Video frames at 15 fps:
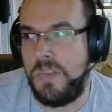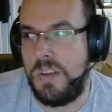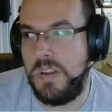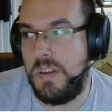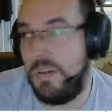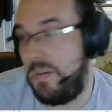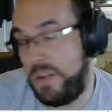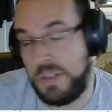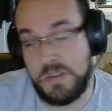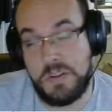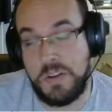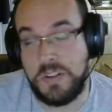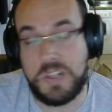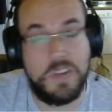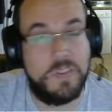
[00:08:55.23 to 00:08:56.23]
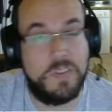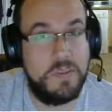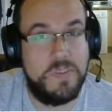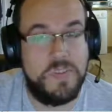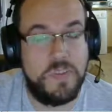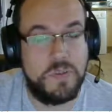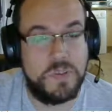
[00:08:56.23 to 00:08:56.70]
It's good to have a
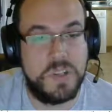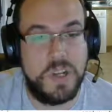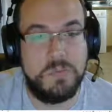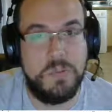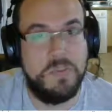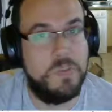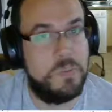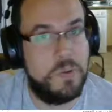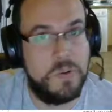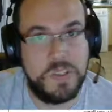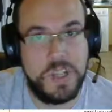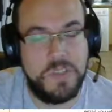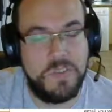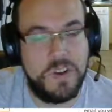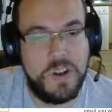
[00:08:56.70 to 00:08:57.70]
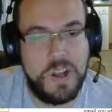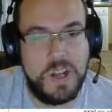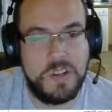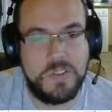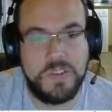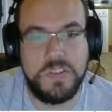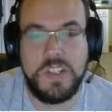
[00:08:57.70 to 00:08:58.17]
full-size motherboard, so you have
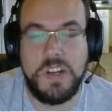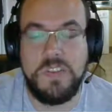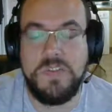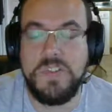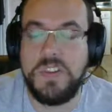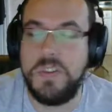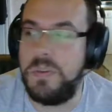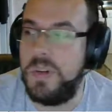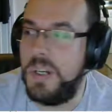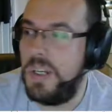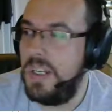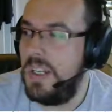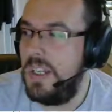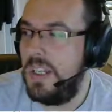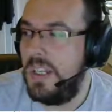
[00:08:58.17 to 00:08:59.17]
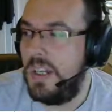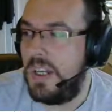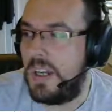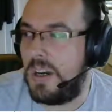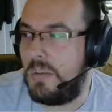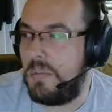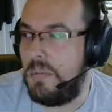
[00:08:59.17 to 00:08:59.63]
extra stuff to,
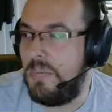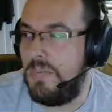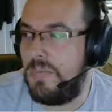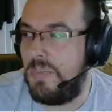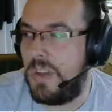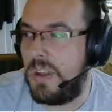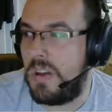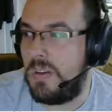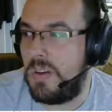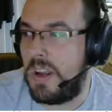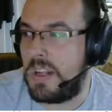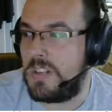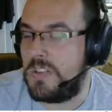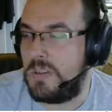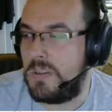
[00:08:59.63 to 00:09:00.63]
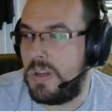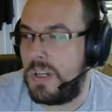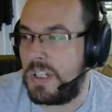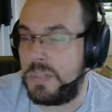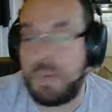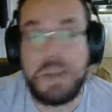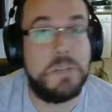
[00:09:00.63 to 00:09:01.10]
extra
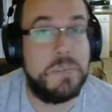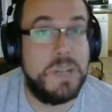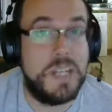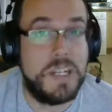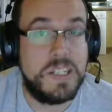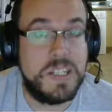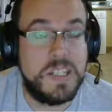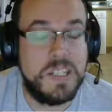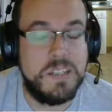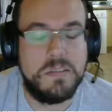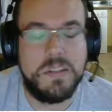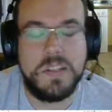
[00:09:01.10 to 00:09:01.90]
expandability and